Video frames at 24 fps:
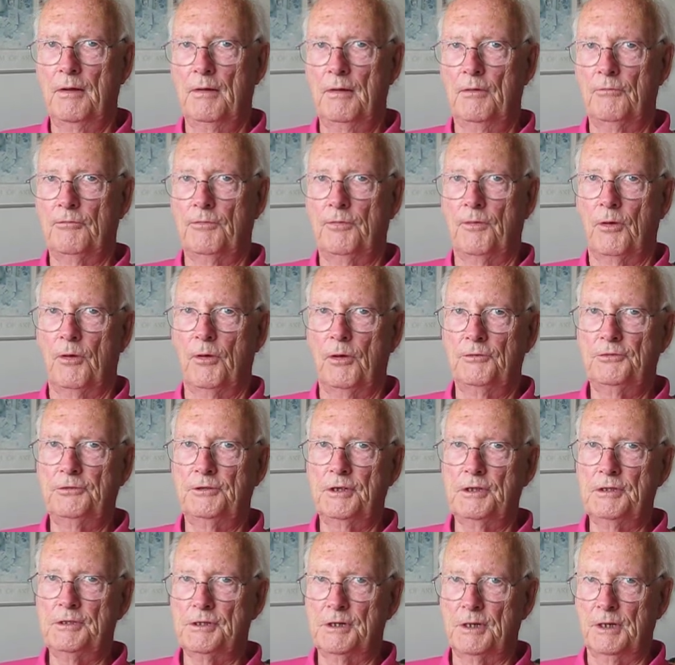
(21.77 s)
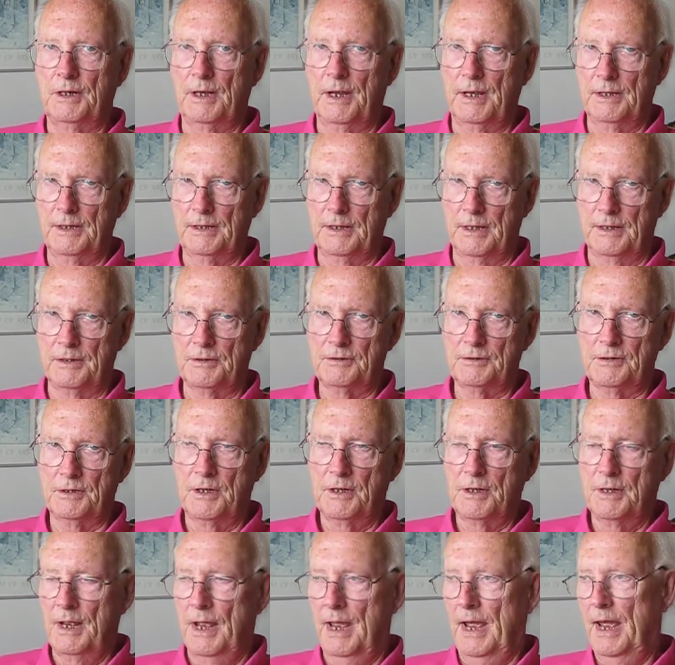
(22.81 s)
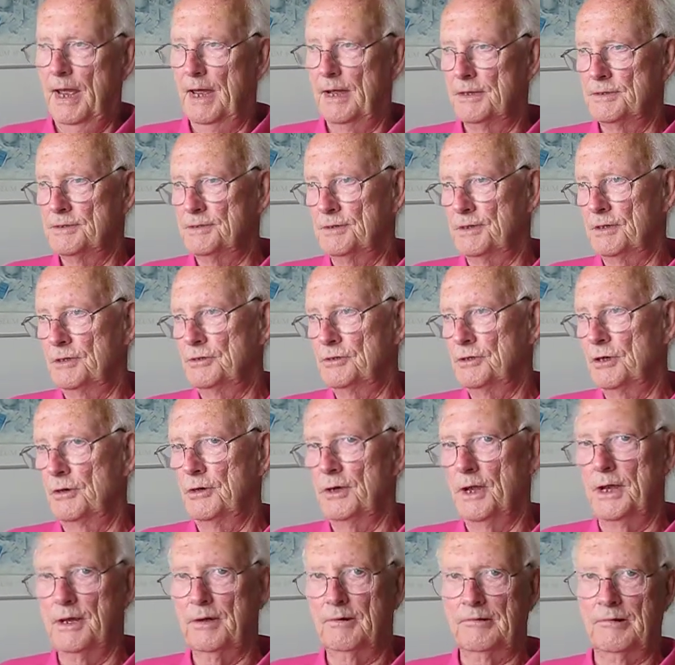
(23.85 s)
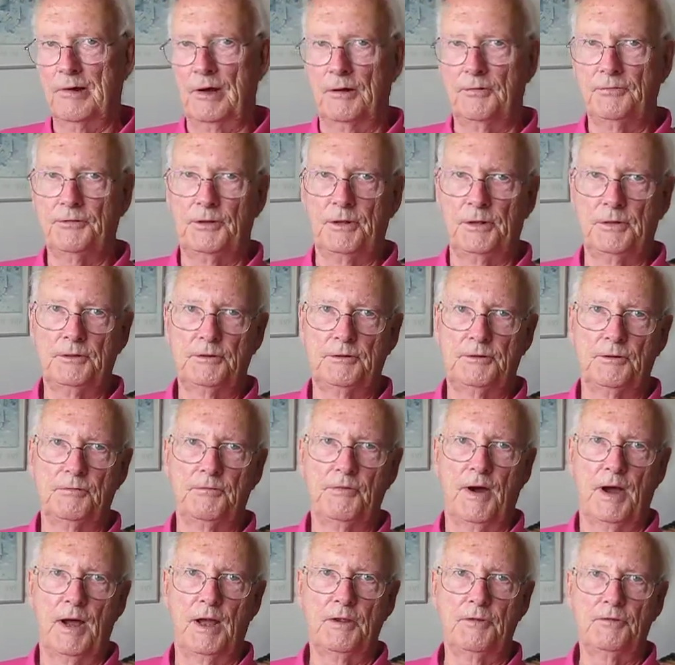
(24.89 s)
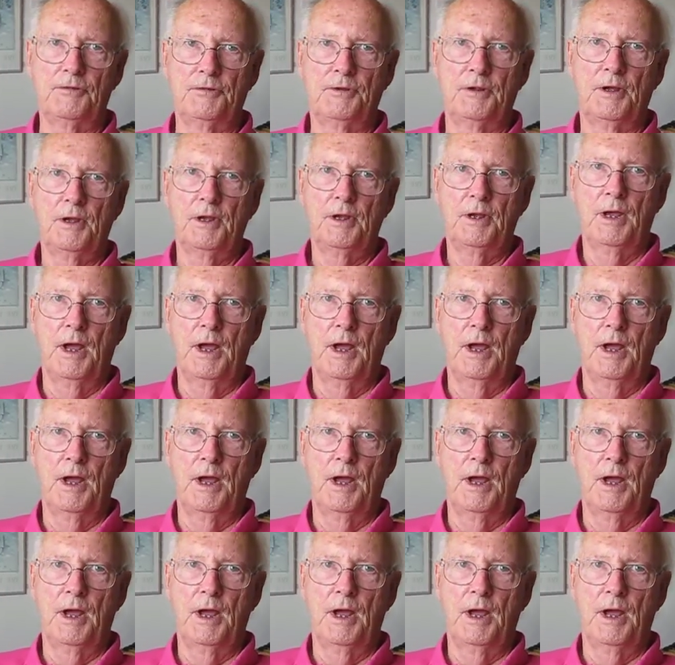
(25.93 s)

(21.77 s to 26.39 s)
for teaching English, as John Haycraft had devised